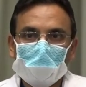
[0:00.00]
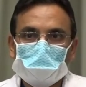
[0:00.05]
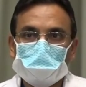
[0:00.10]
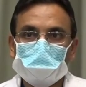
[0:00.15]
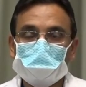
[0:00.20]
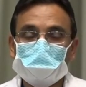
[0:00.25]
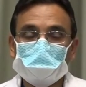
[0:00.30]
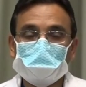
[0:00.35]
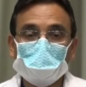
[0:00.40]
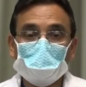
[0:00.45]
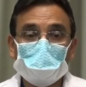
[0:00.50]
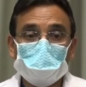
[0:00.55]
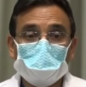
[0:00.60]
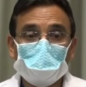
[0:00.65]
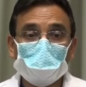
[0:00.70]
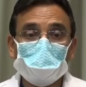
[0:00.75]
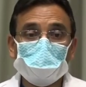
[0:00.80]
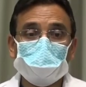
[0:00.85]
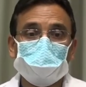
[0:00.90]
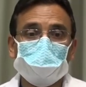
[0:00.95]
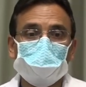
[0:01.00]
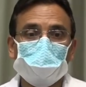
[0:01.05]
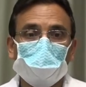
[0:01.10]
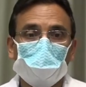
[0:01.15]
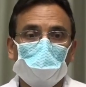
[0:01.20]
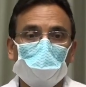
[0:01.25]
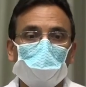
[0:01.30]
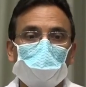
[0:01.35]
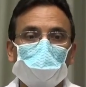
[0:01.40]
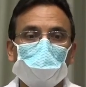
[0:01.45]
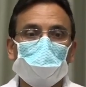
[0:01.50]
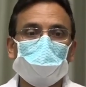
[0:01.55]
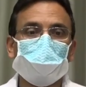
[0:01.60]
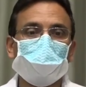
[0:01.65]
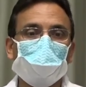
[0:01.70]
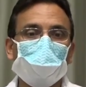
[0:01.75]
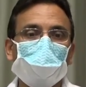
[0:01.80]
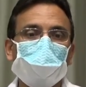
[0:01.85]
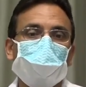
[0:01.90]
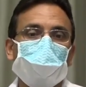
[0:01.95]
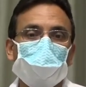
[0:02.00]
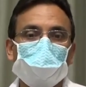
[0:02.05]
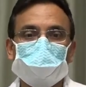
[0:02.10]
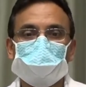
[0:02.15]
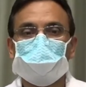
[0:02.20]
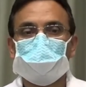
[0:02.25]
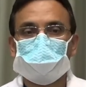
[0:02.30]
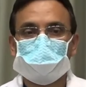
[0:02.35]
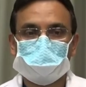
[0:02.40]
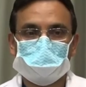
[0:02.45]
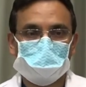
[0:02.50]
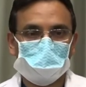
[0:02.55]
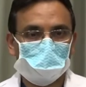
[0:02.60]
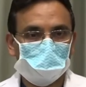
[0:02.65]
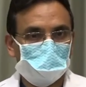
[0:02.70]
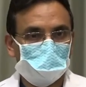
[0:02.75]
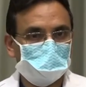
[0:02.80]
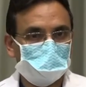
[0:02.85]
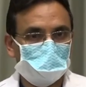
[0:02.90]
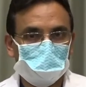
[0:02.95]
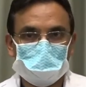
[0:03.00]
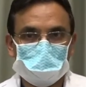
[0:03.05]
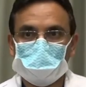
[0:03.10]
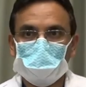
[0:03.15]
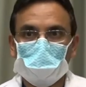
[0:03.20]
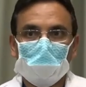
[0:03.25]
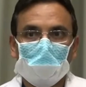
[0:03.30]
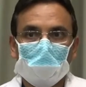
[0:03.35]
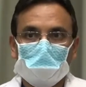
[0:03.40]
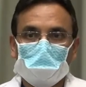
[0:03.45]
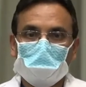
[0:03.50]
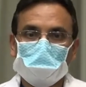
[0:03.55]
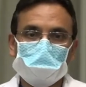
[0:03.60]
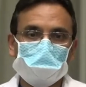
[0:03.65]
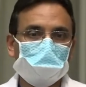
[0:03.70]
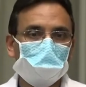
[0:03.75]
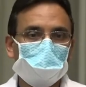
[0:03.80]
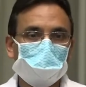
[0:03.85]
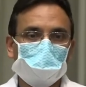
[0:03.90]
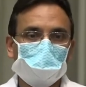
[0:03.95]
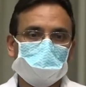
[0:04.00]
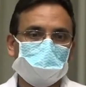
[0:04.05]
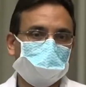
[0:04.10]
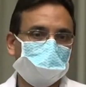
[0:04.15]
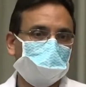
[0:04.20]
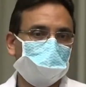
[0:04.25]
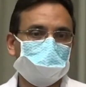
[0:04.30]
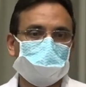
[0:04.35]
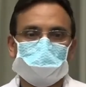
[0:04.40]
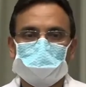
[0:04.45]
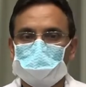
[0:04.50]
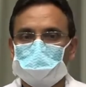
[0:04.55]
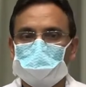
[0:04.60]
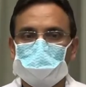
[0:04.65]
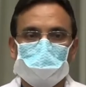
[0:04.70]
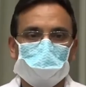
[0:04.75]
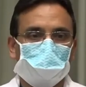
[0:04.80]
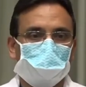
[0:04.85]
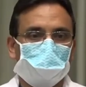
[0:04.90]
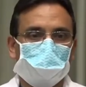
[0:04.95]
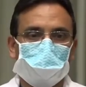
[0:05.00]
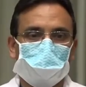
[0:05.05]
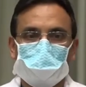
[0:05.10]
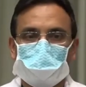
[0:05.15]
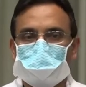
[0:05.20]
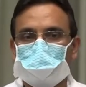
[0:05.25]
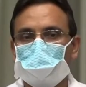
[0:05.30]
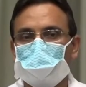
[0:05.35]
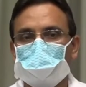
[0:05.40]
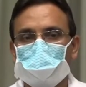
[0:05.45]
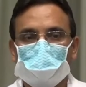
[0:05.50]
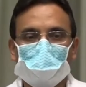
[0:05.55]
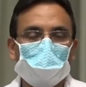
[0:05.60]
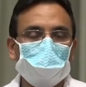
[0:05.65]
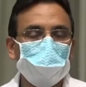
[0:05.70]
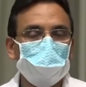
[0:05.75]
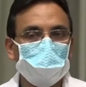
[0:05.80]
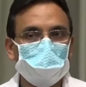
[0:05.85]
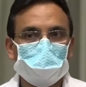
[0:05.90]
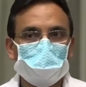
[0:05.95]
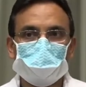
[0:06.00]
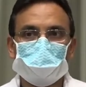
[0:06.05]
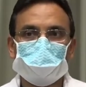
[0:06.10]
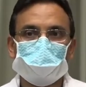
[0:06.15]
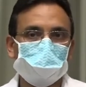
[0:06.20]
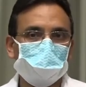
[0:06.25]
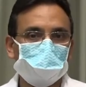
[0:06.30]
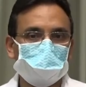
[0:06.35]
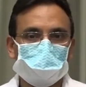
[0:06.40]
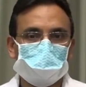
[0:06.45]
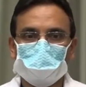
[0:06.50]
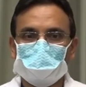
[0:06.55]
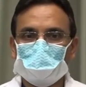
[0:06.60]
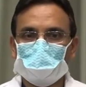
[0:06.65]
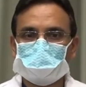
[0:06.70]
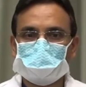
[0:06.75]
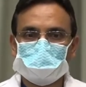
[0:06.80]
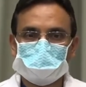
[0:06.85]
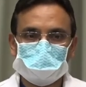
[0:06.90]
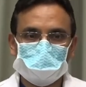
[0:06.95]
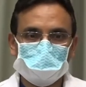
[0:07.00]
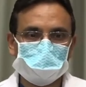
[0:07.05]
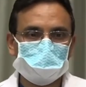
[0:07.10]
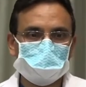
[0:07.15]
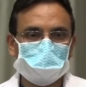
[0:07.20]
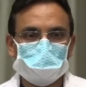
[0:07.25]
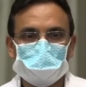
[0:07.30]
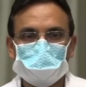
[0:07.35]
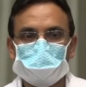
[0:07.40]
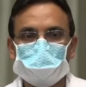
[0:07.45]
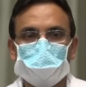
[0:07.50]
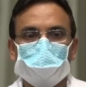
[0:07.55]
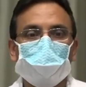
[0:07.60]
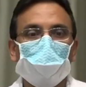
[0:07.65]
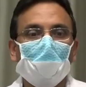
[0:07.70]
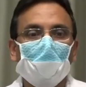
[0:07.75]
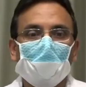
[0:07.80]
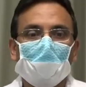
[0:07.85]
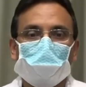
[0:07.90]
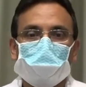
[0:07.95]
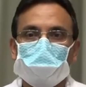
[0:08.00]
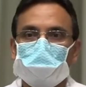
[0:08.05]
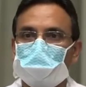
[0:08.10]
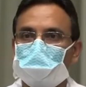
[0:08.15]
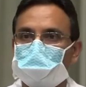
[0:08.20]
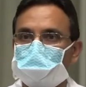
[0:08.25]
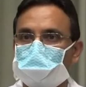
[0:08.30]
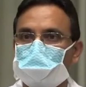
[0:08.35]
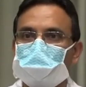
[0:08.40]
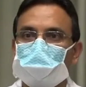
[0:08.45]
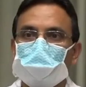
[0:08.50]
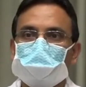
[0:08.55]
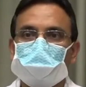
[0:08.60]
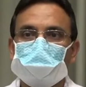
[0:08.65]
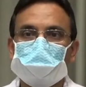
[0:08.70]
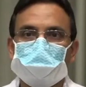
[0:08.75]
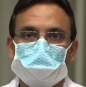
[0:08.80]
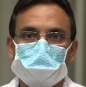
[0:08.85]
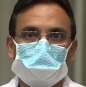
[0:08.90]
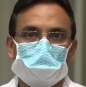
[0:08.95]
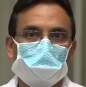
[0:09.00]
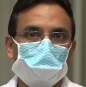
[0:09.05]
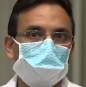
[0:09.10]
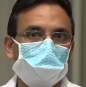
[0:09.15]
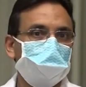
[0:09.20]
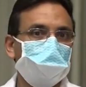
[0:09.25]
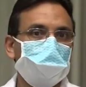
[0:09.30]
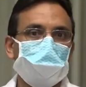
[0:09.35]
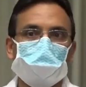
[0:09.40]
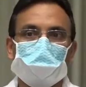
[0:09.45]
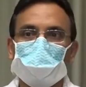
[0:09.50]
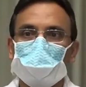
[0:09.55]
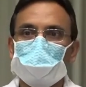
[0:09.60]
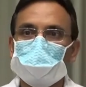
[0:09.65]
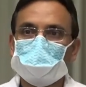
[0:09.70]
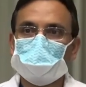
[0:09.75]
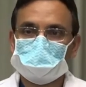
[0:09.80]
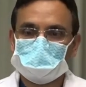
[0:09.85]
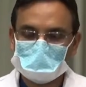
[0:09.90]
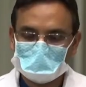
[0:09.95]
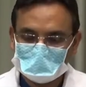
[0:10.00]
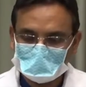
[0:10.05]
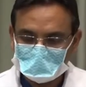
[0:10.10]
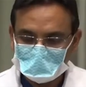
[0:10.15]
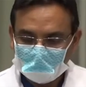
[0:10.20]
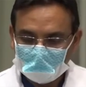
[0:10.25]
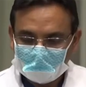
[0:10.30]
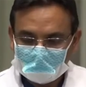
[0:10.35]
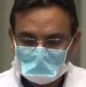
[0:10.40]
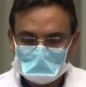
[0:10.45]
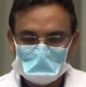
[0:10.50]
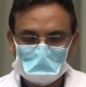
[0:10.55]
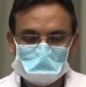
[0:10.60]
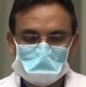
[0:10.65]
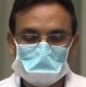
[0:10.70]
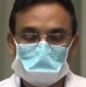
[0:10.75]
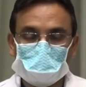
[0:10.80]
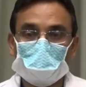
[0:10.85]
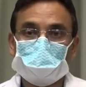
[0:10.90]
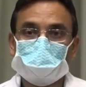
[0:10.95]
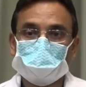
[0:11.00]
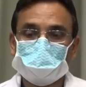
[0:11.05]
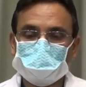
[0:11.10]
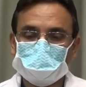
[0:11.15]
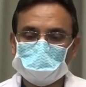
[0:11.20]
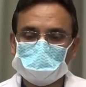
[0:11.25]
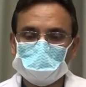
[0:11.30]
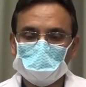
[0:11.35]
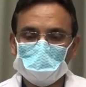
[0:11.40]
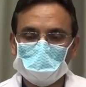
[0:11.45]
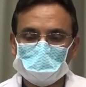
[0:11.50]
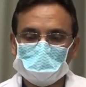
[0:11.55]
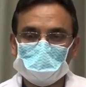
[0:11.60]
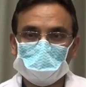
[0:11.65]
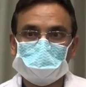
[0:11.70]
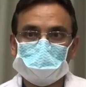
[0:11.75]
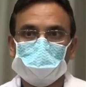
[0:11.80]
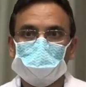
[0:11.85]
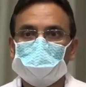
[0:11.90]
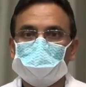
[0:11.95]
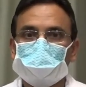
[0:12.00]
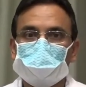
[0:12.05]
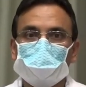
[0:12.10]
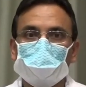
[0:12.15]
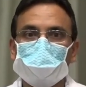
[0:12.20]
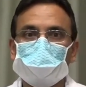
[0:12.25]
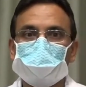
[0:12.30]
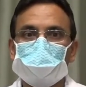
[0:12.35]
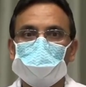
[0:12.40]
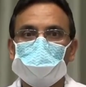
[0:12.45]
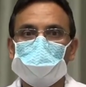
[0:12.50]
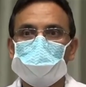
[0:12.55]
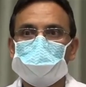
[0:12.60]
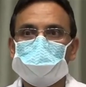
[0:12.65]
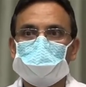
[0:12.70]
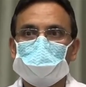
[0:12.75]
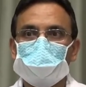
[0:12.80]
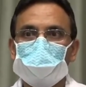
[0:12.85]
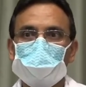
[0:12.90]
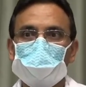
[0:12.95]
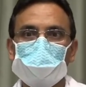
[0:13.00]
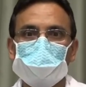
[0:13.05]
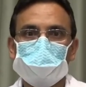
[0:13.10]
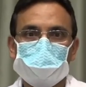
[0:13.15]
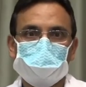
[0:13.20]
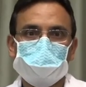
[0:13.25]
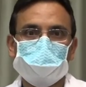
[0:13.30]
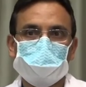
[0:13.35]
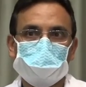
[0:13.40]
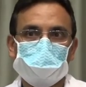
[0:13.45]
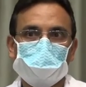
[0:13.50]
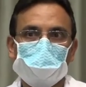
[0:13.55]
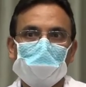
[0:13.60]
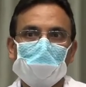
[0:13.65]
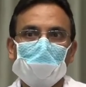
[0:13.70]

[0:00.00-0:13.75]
So with the diabetics, we always have a multidisciplinary approach. Every diabetic foot ulcer, we make sure a podiatrist sees them, make sure a vascular surgeon sees them to make sure that their circulation is okay, make sure that they have the proper footwear and such, because it's no use to heal a wound